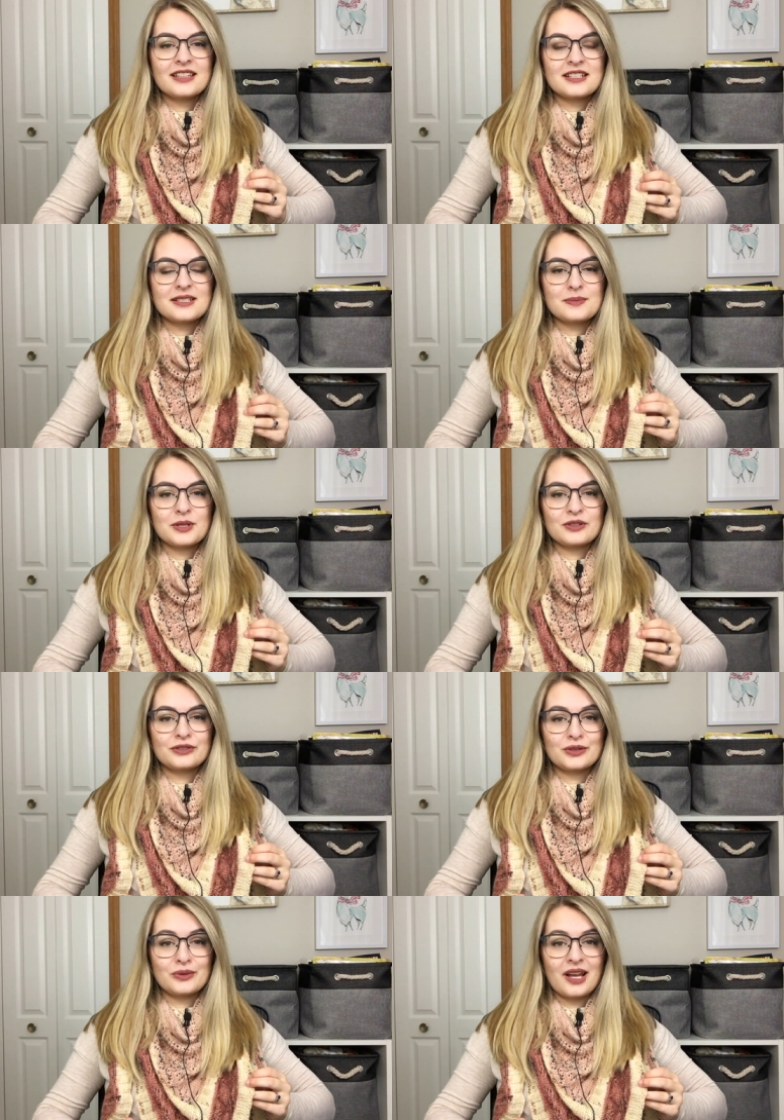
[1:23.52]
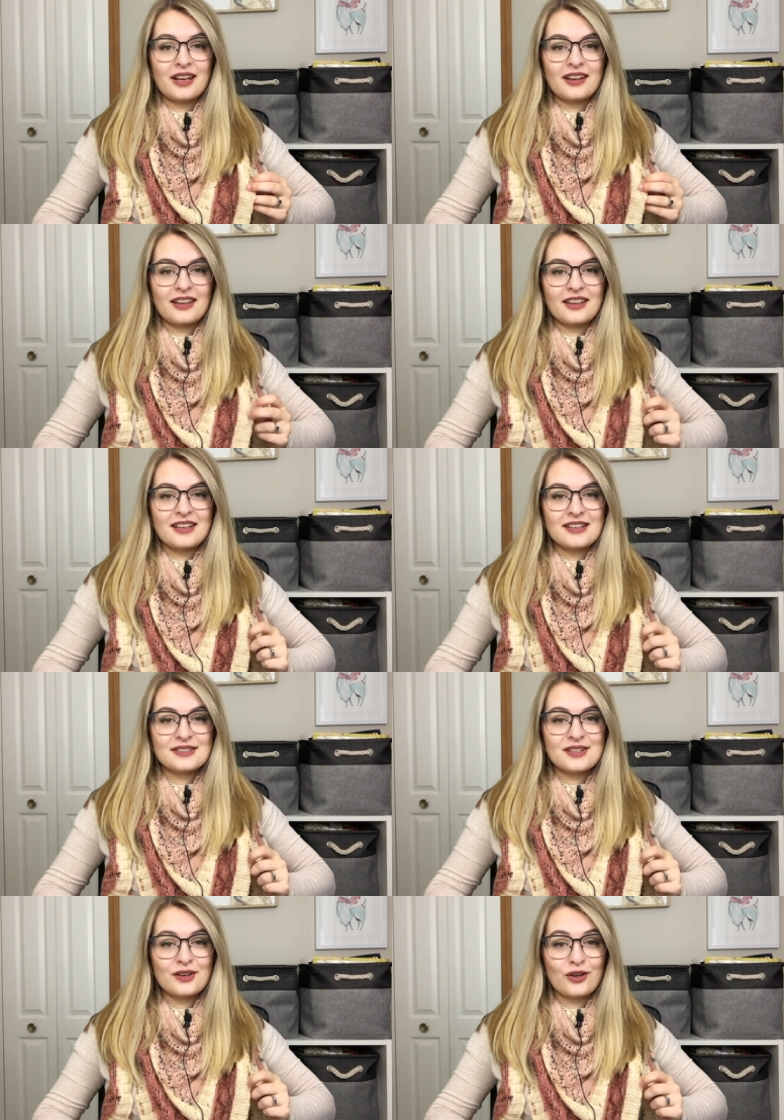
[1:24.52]
this beautiful one,
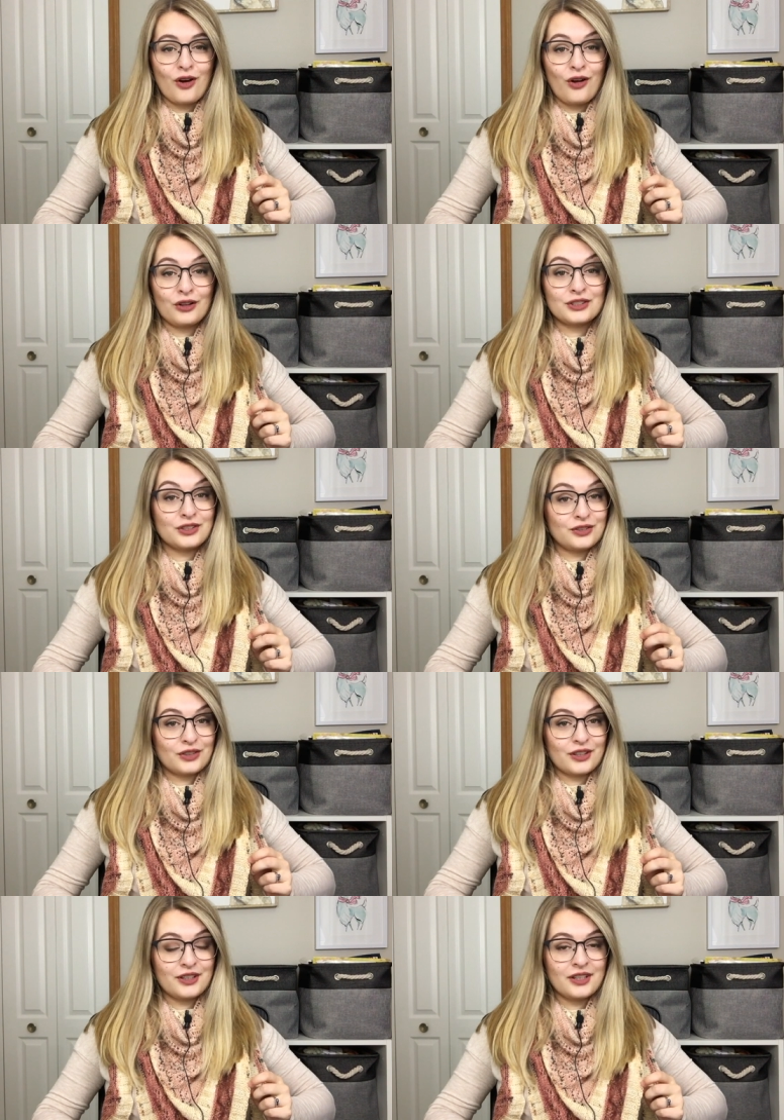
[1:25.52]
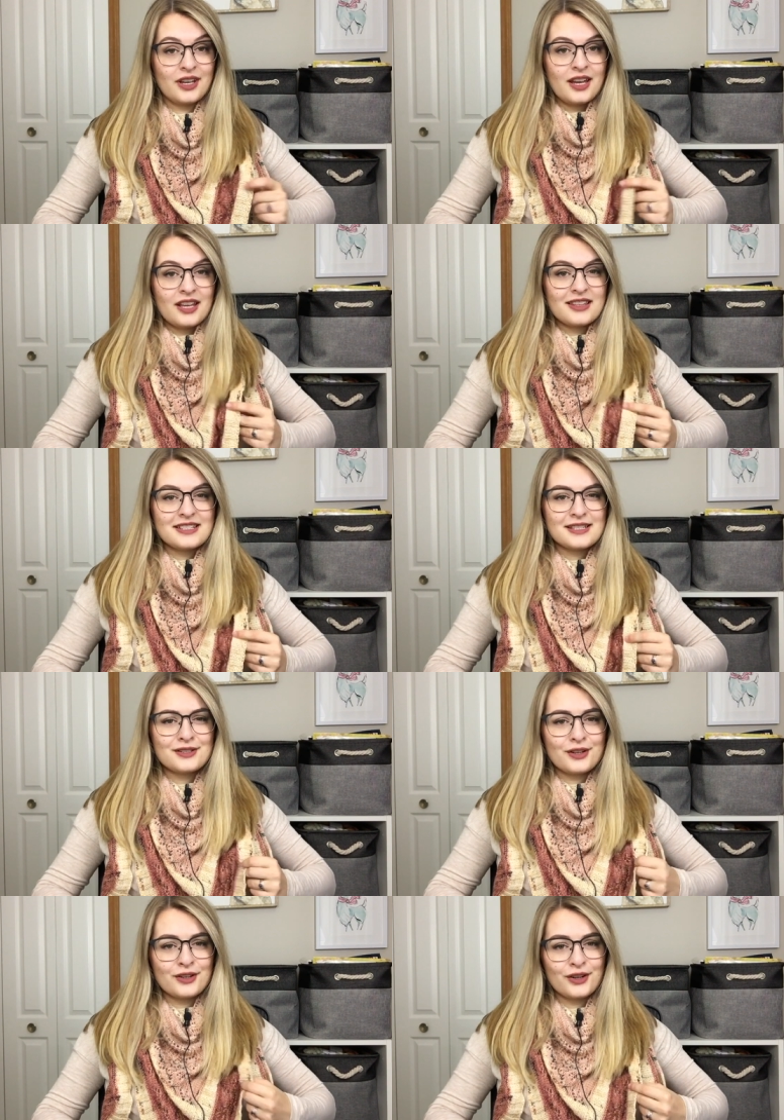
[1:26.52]
is called Hygge. This is
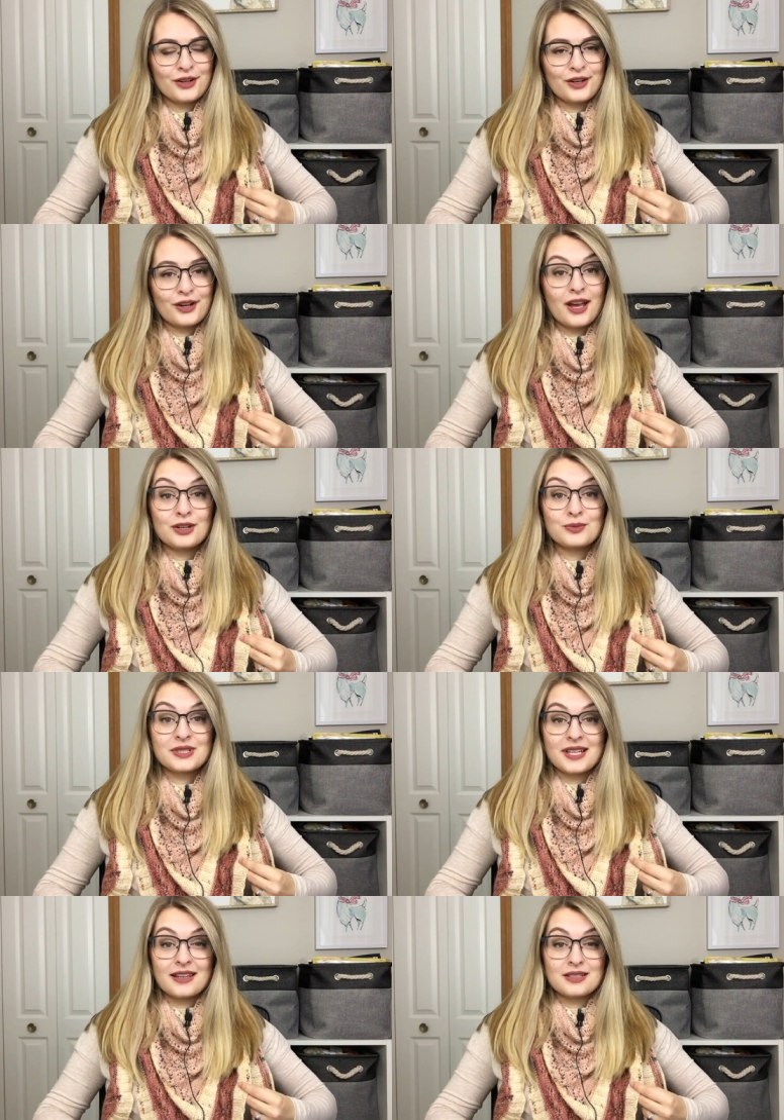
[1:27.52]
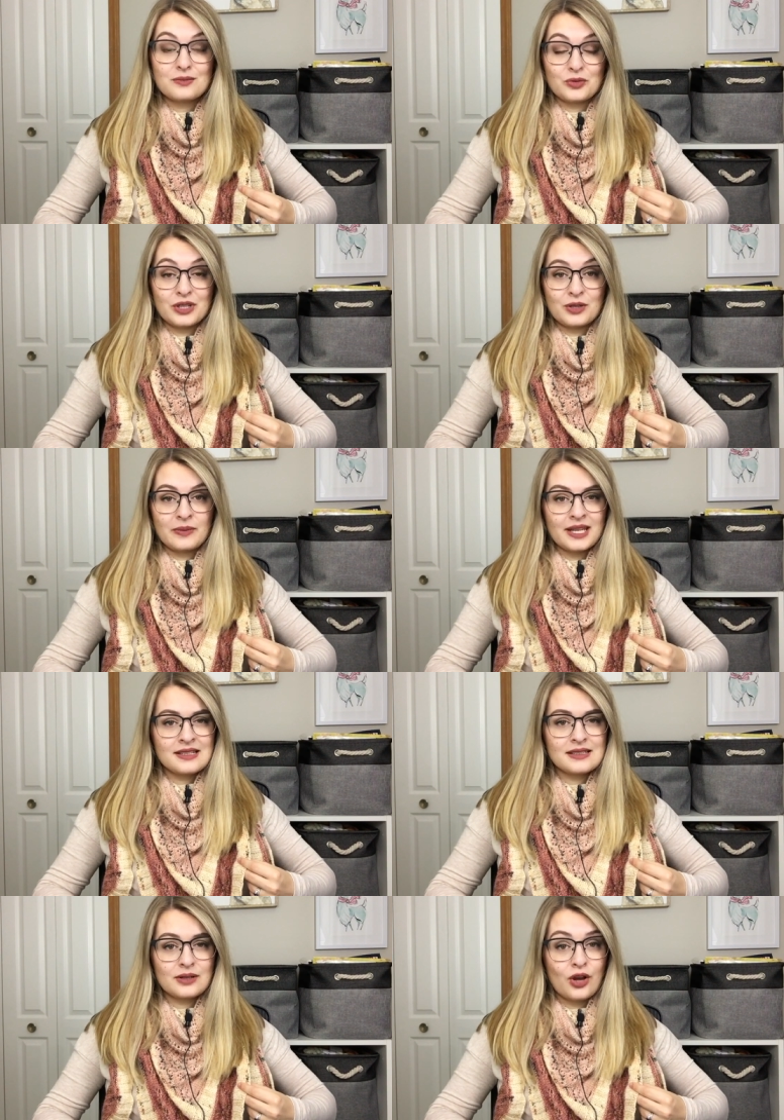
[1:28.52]
on her 100% merino
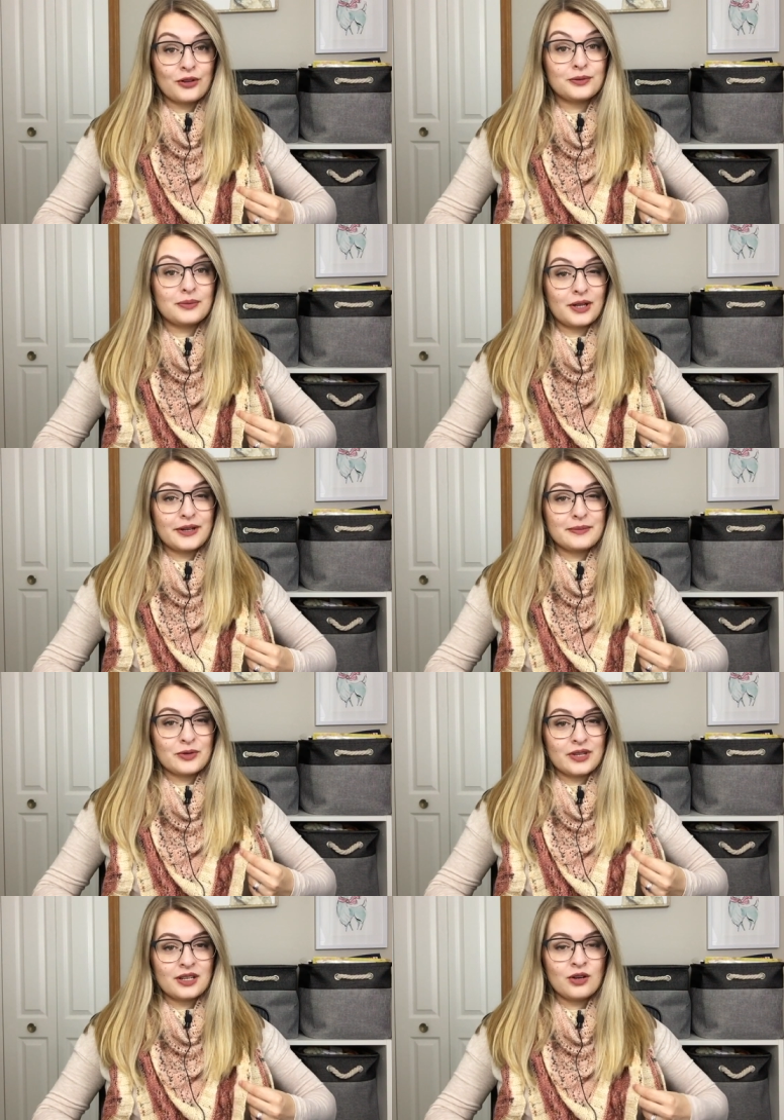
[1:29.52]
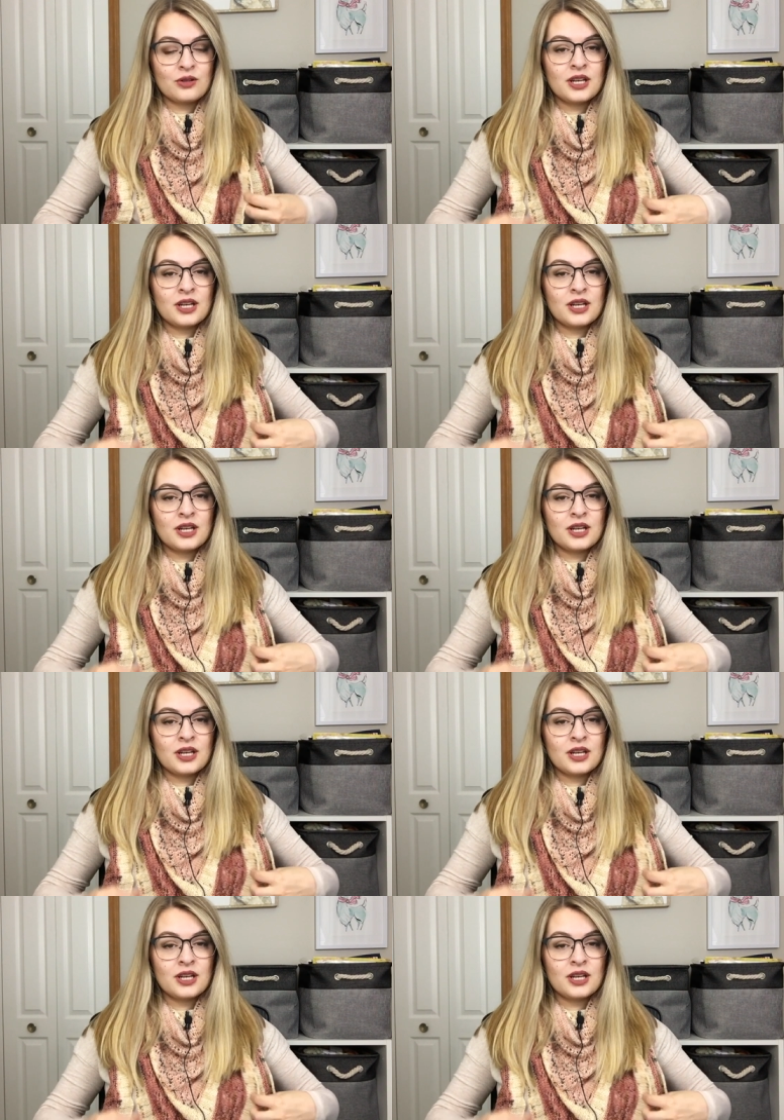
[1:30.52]
base called Very Merino.